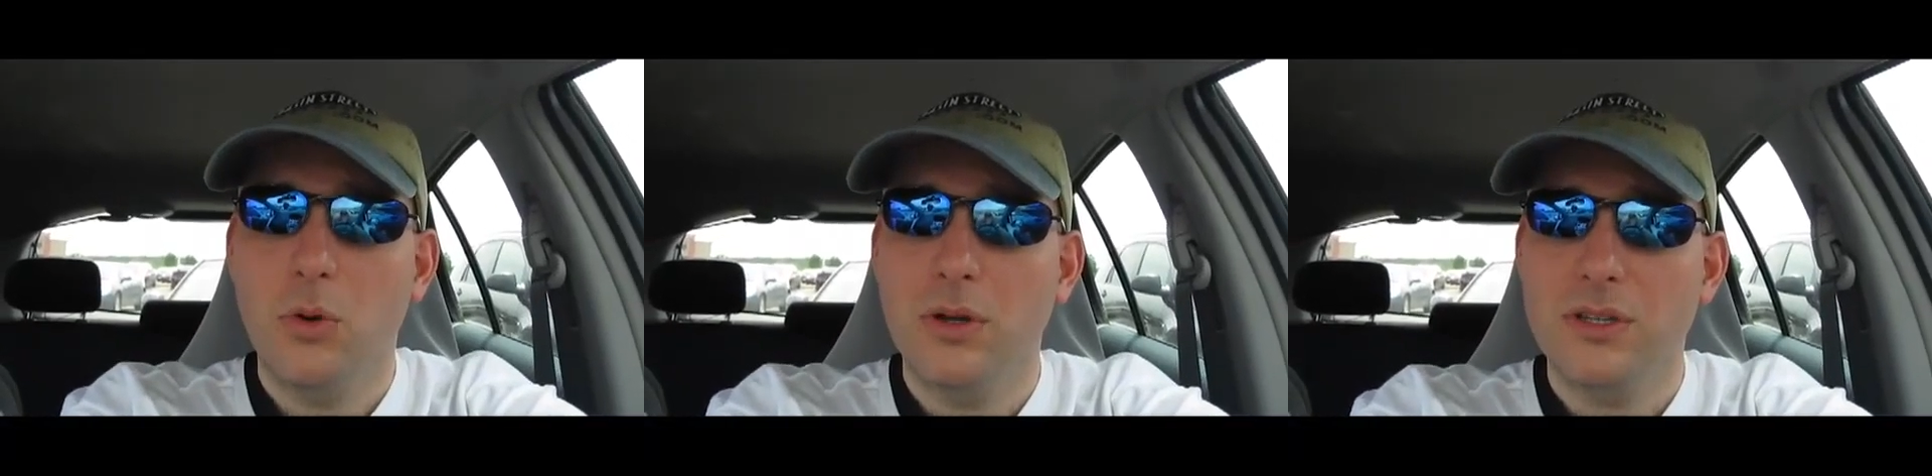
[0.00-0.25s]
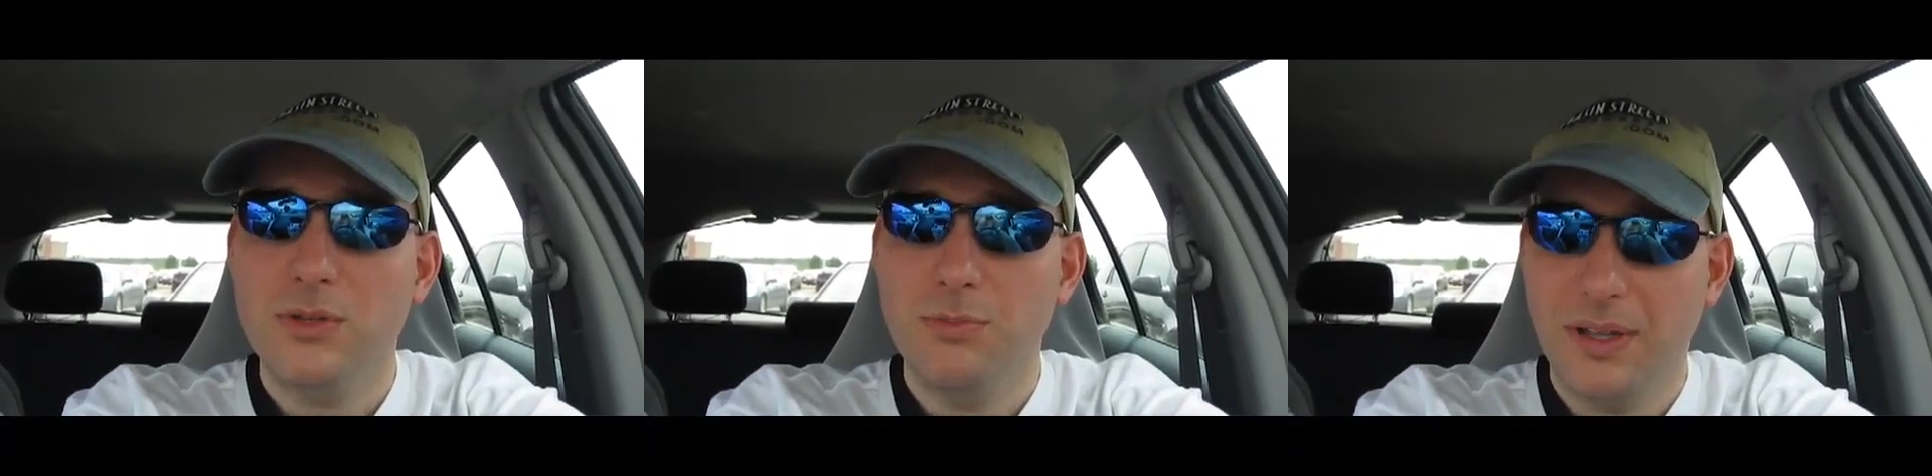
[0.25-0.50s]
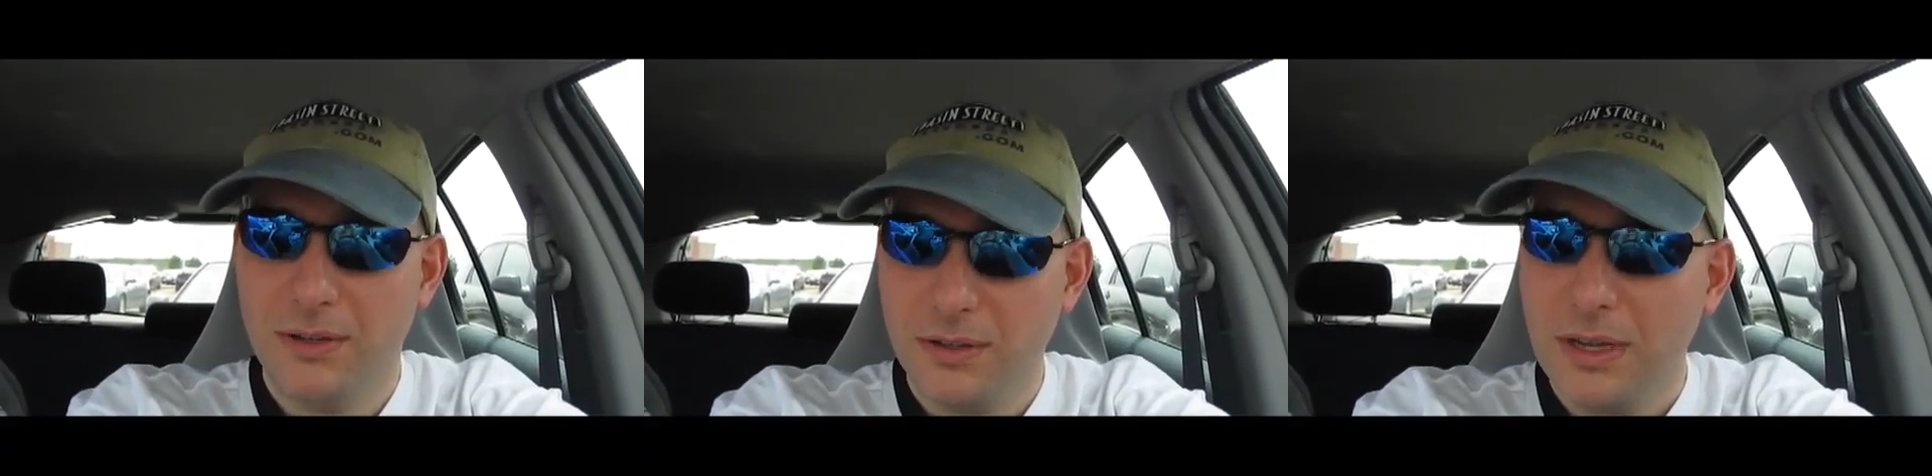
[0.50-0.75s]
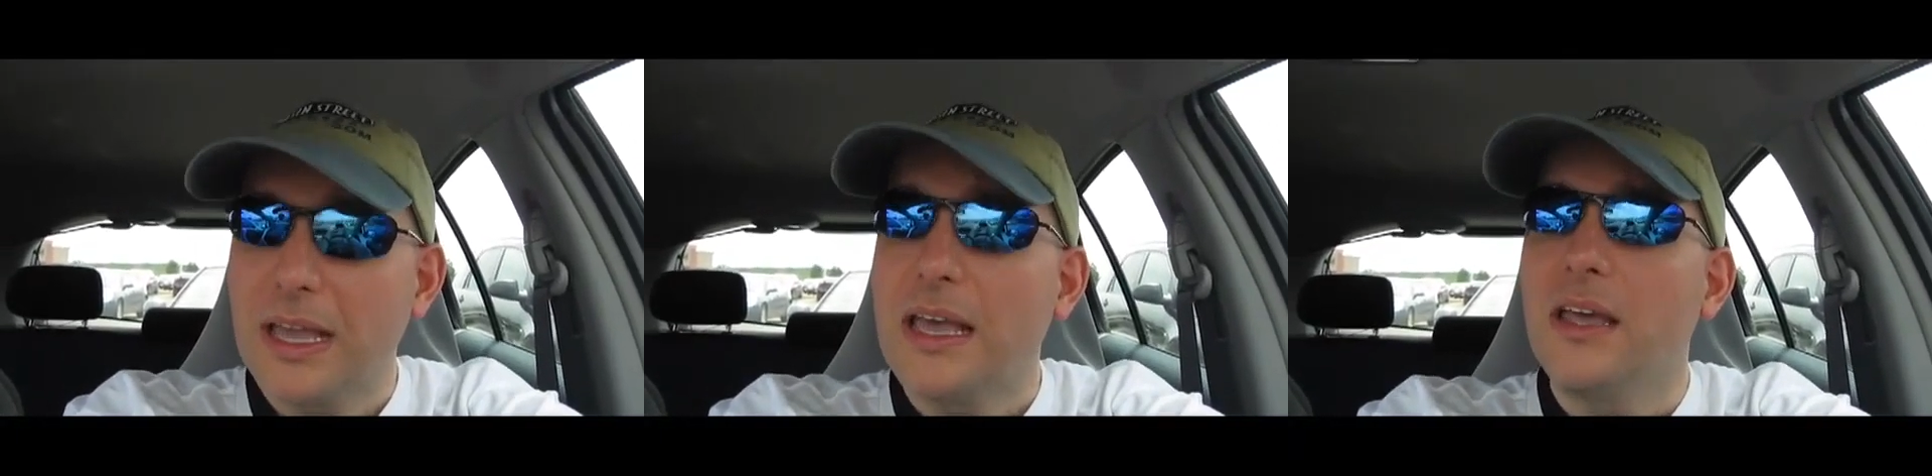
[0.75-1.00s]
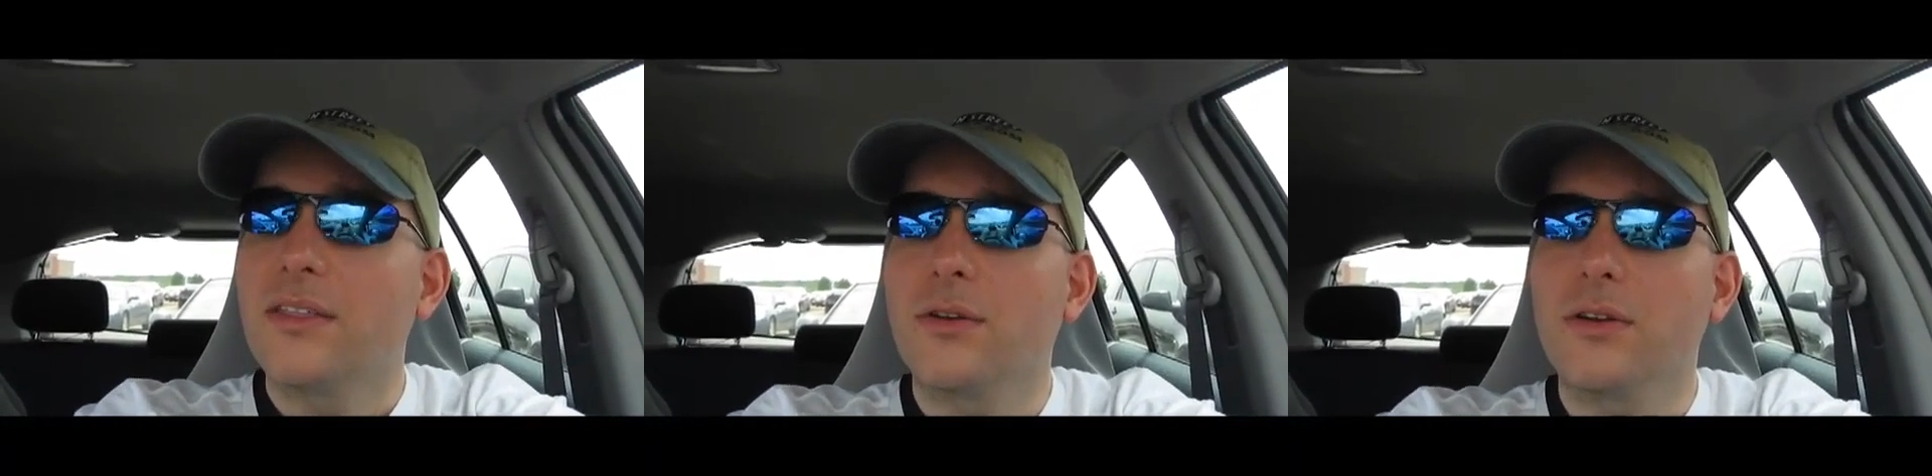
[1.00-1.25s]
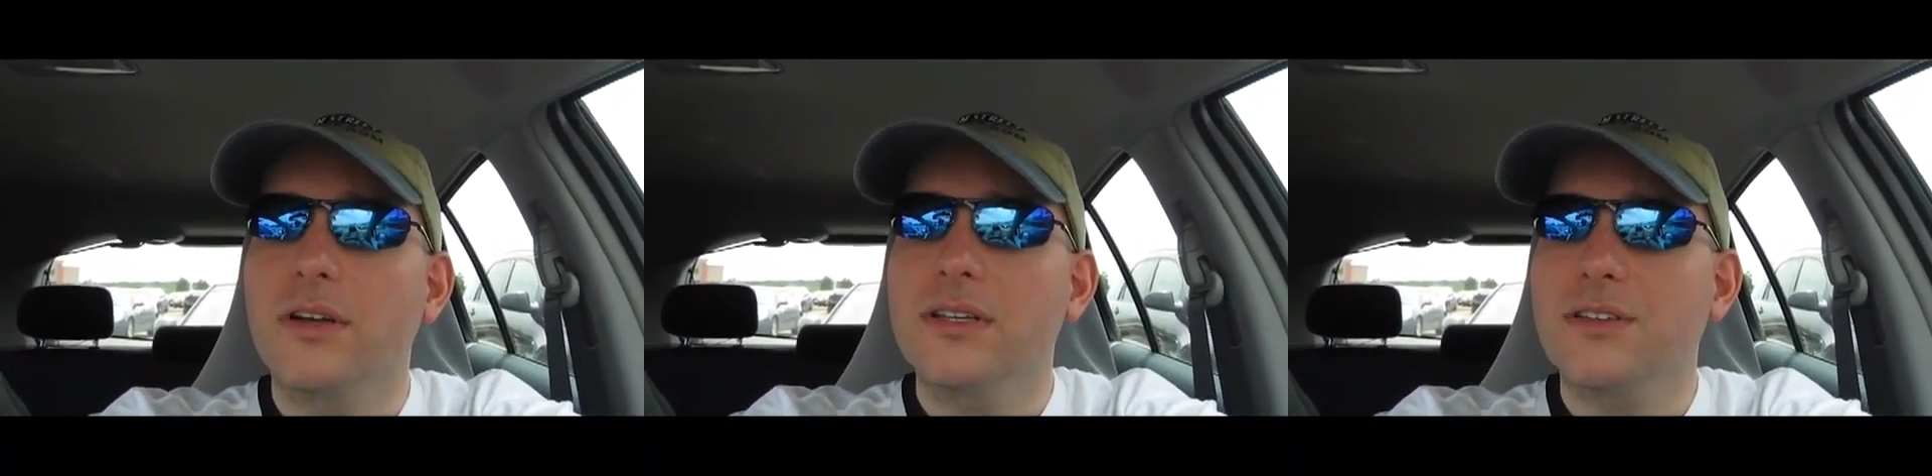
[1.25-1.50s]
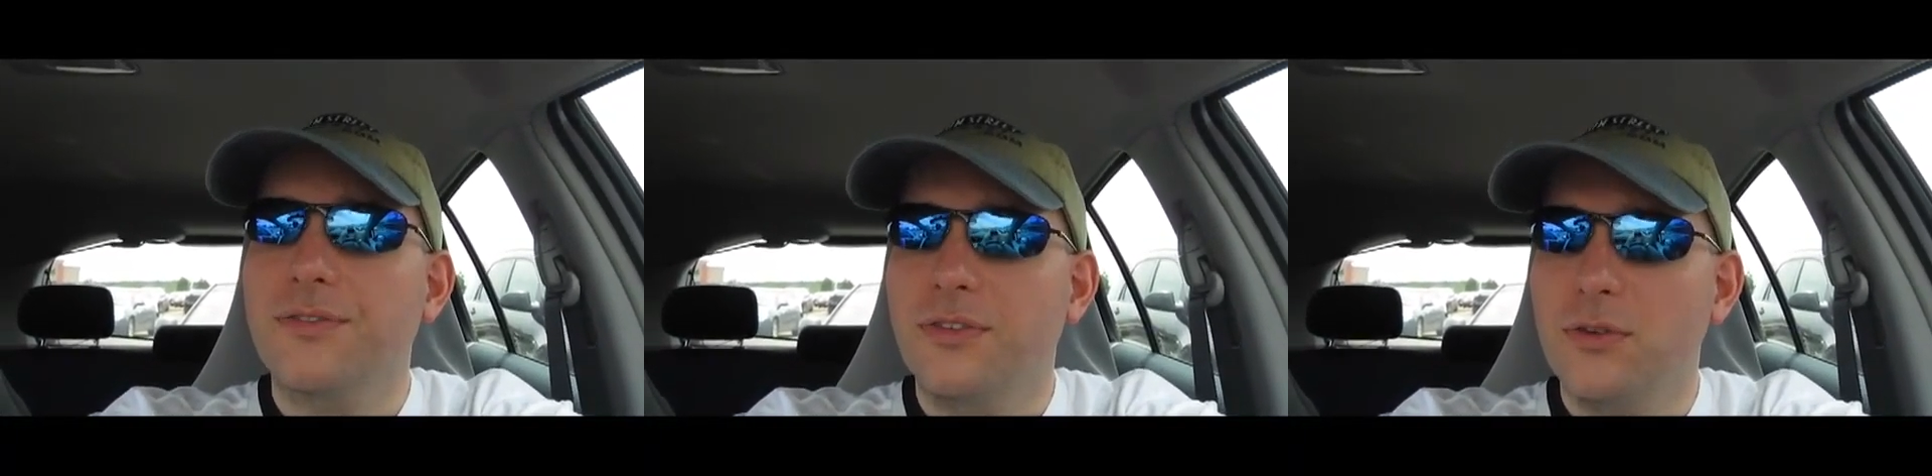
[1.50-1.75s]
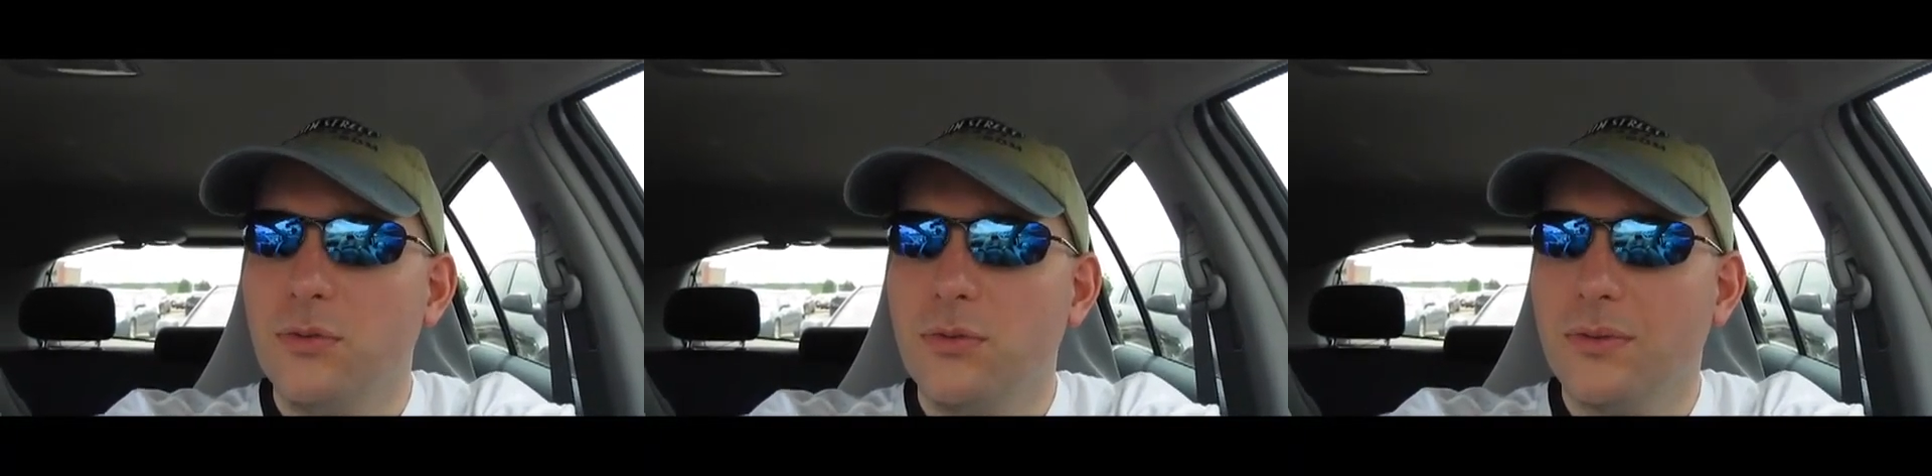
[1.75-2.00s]
was better. There is a
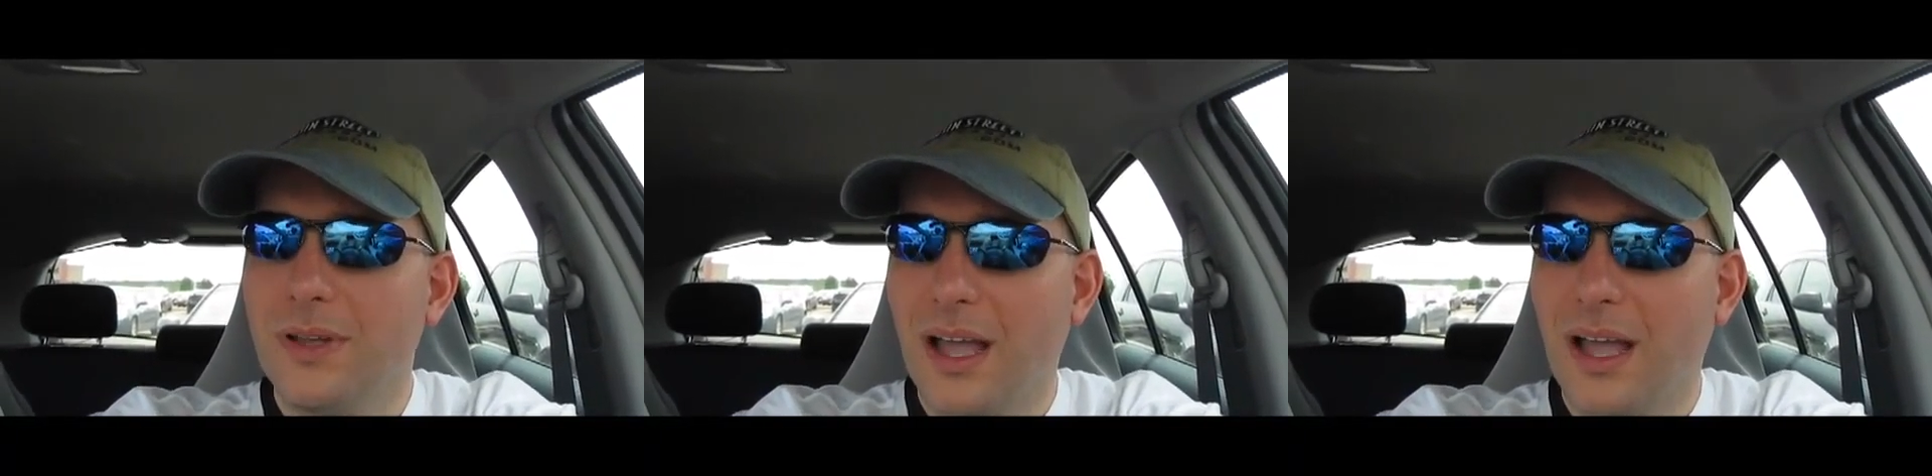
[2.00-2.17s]
few